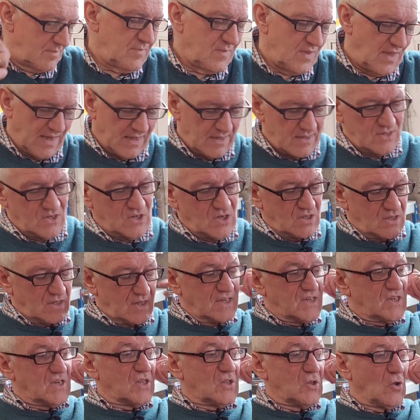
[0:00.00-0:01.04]
Yeah,
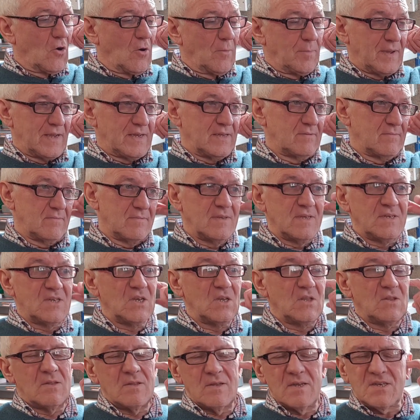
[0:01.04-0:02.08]
it's a top end.
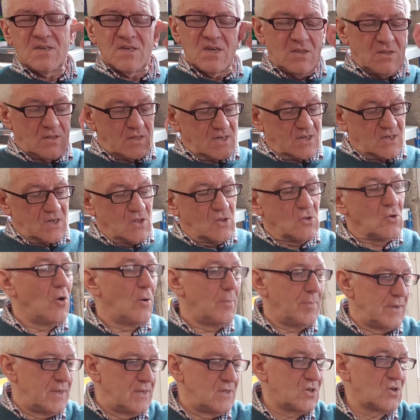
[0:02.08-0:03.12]
It's a
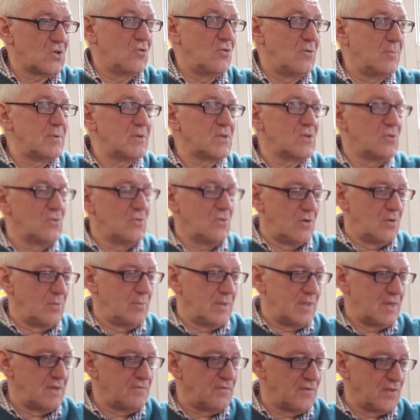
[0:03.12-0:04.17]
top end scope. There's no doubt
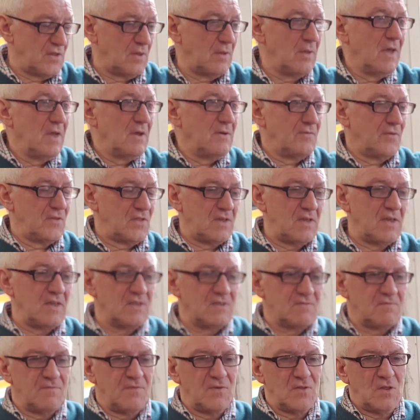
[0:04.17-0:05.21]
about that.
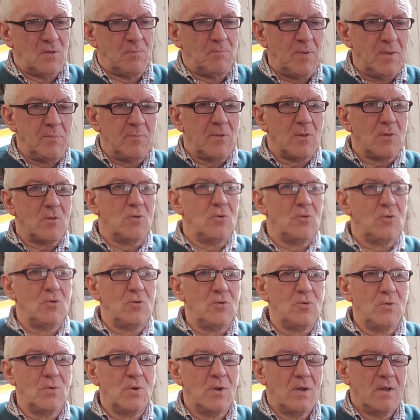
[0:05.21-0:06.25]
For the people
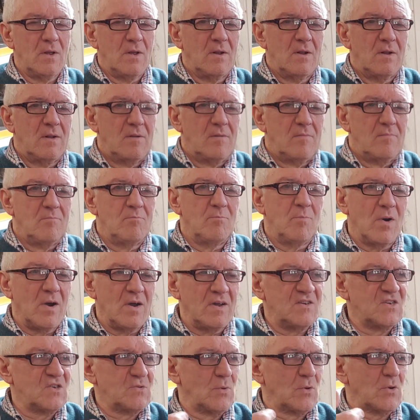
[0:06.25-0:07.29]
who
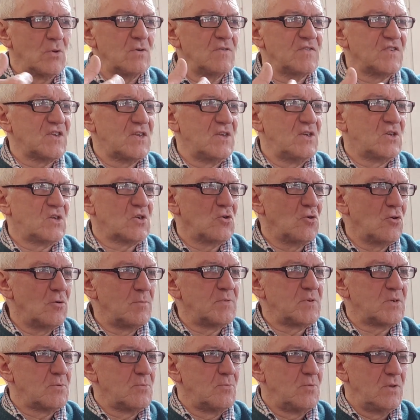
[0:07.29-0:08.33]
buy Swarovski
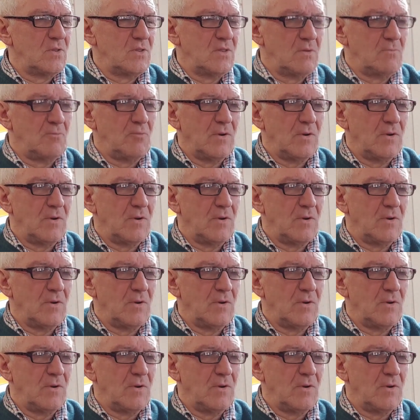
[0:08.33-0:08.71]
scopes, when